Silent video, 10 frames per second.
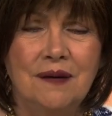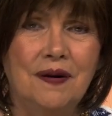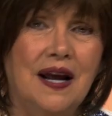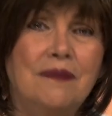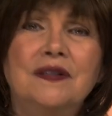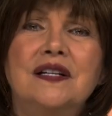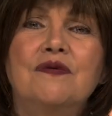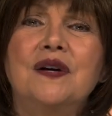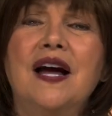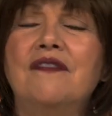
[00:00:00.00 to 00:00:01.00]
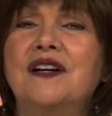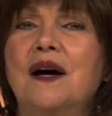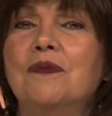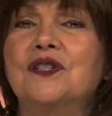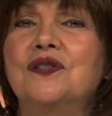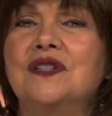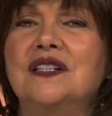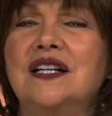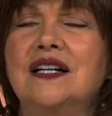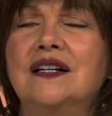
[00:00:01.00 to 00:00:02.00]
But I believe we have an
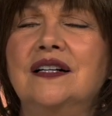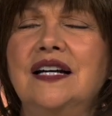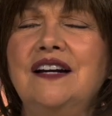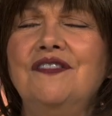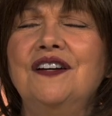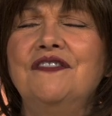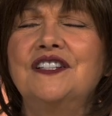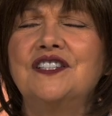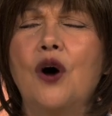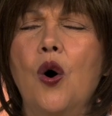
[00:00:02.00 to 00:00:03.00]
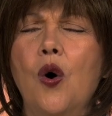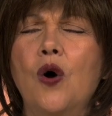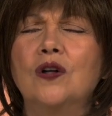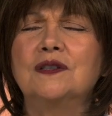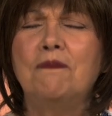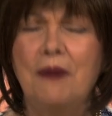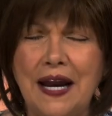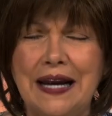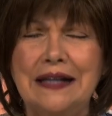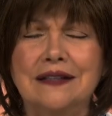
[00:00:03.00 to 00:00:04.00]
opportunity. Even if it's old
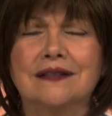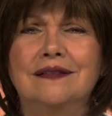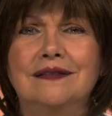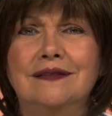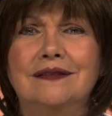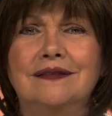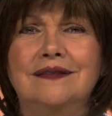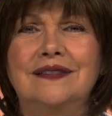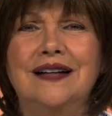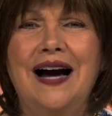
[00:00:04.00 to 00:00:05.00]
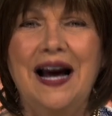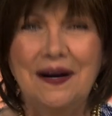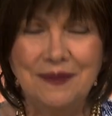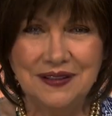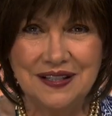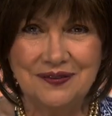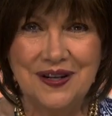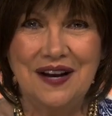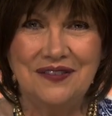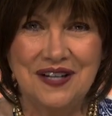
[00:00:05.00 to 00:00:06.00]
bait, I believe we
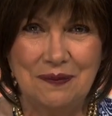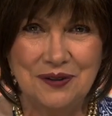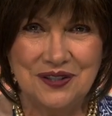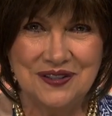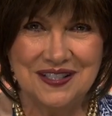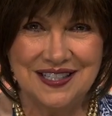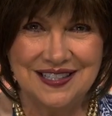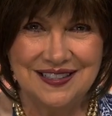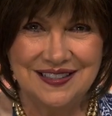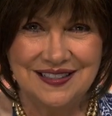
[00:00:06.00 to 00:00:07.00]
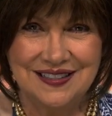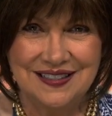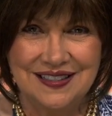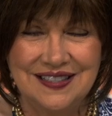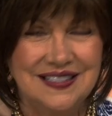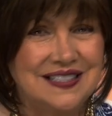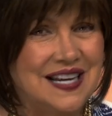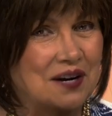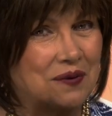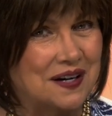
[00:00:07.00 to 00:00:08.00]
have an opportunity to
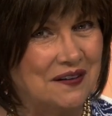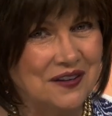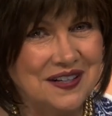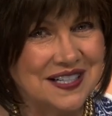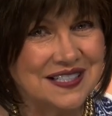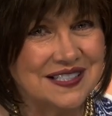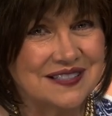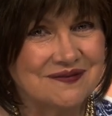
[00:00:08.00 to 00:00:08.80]
take whatever it is,